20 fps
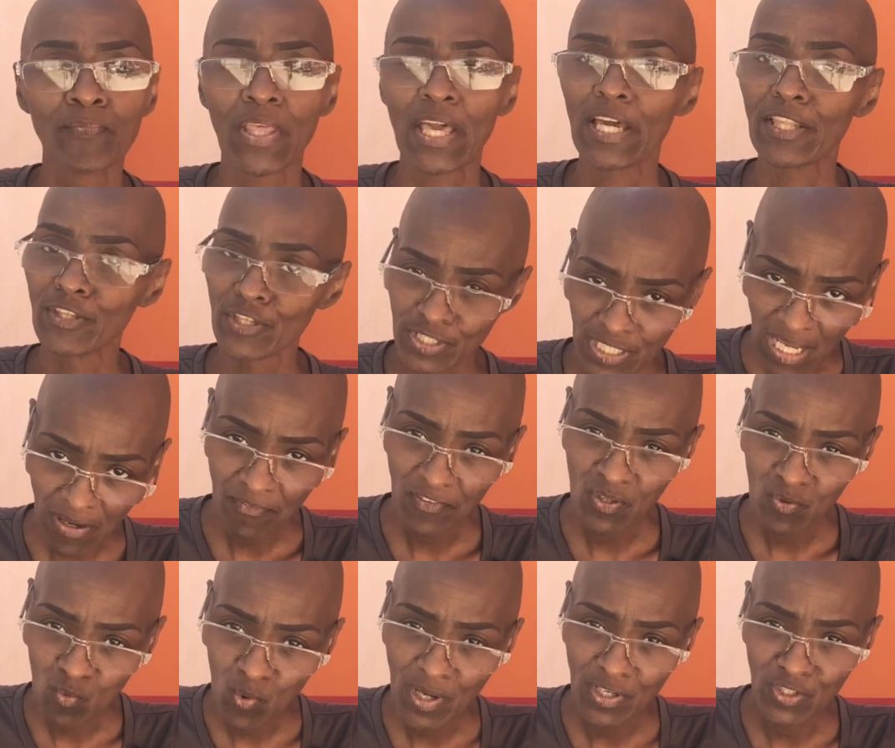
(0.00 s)
And you
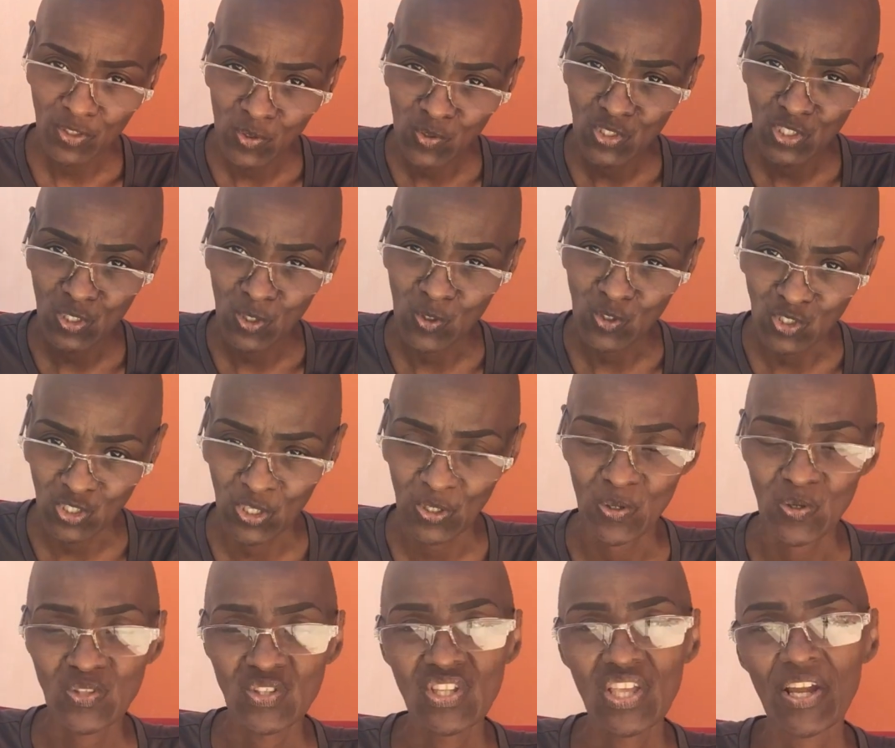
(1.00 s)
definitely wasn't using those
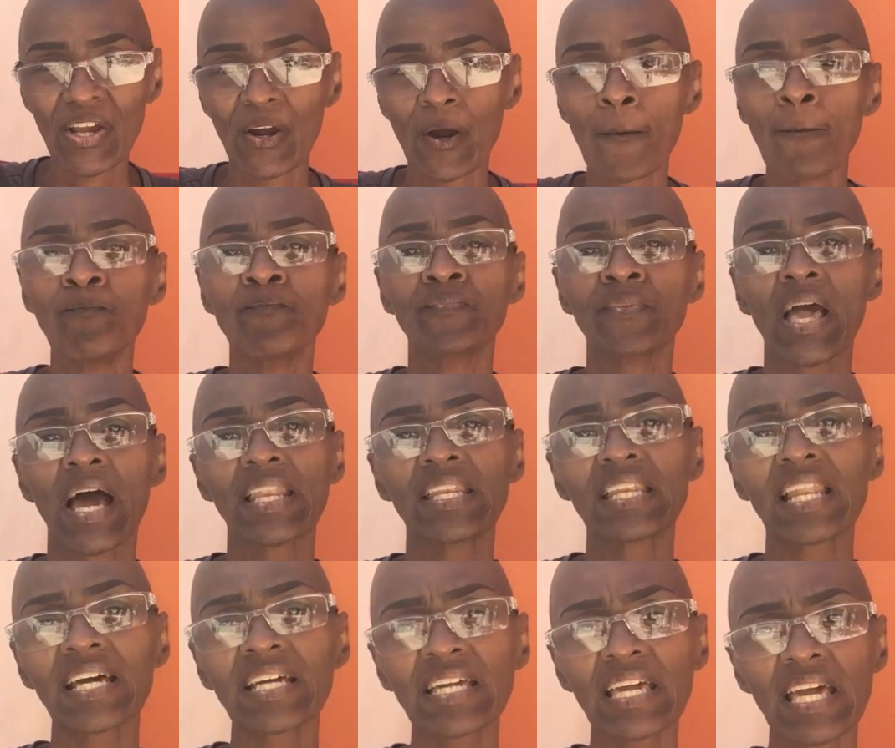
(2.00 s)
skills there. And
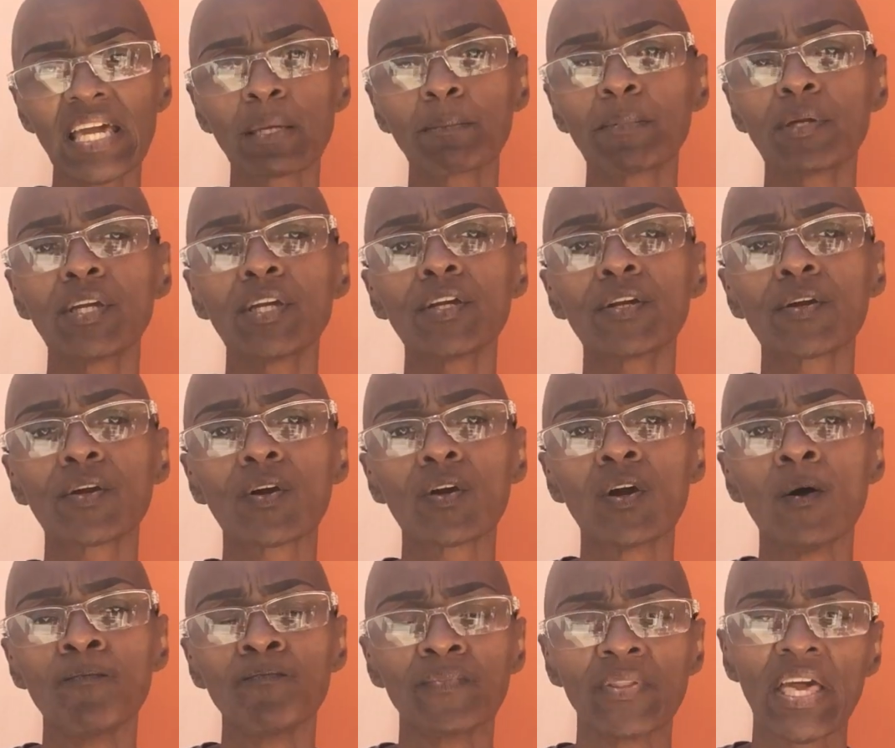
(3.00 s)
then I came
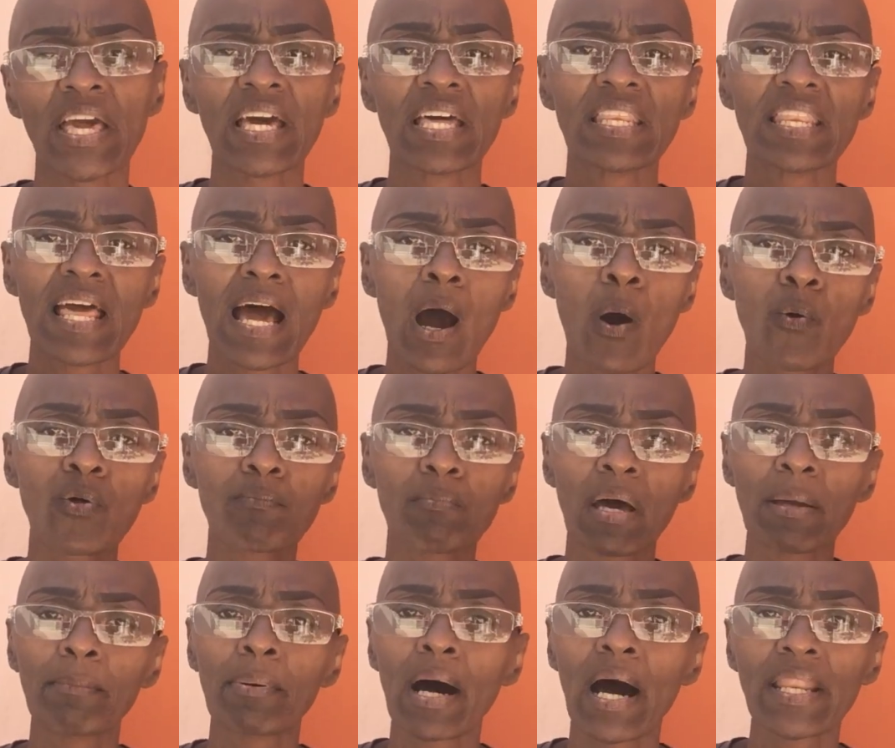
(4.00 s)
here, and now with
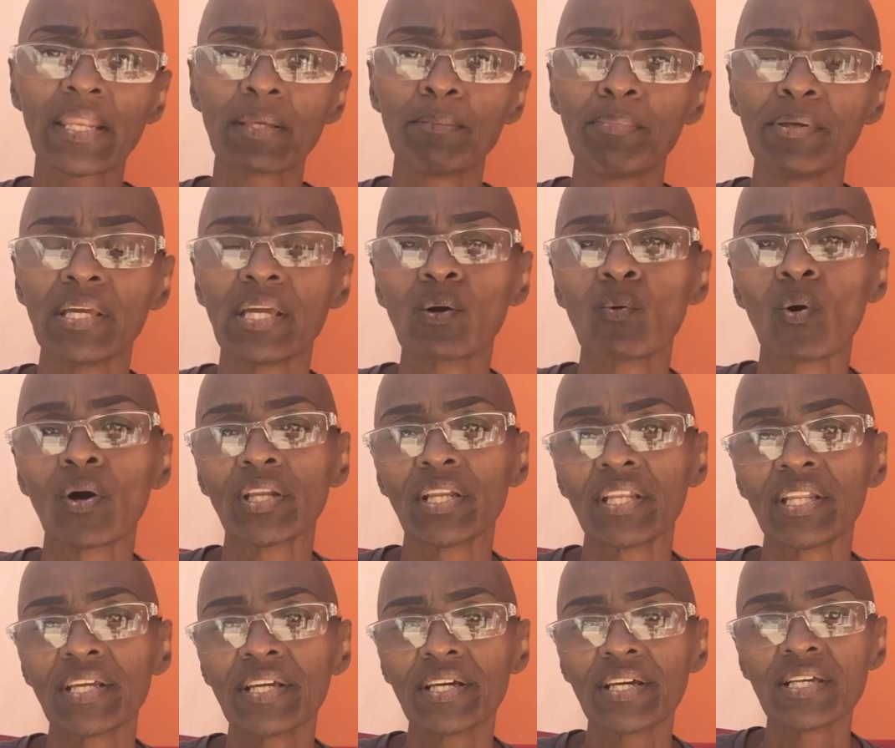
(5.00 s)
my body being what
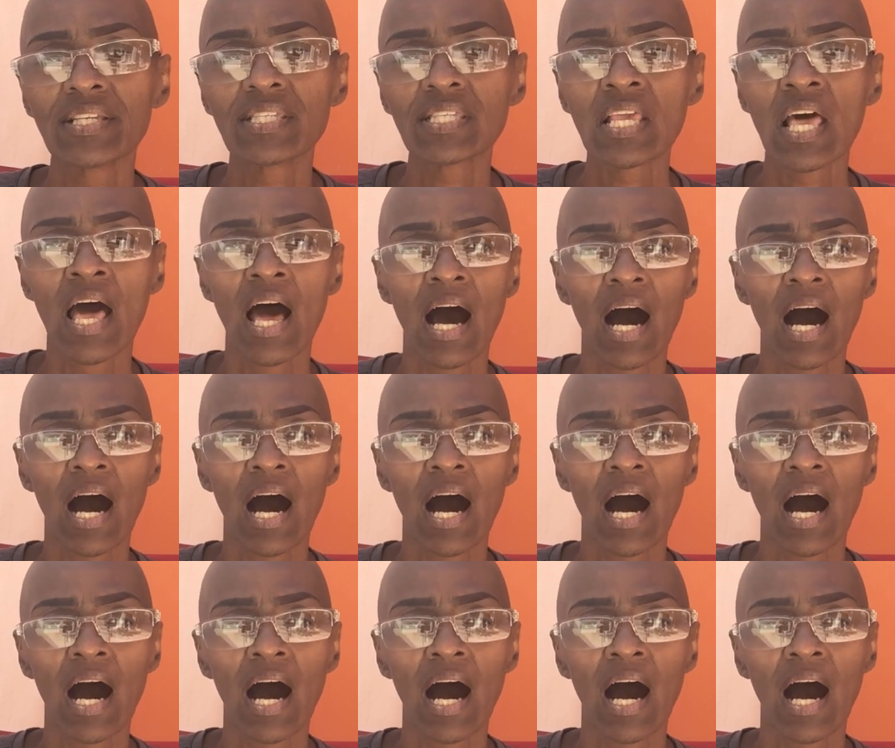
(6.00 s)
it is,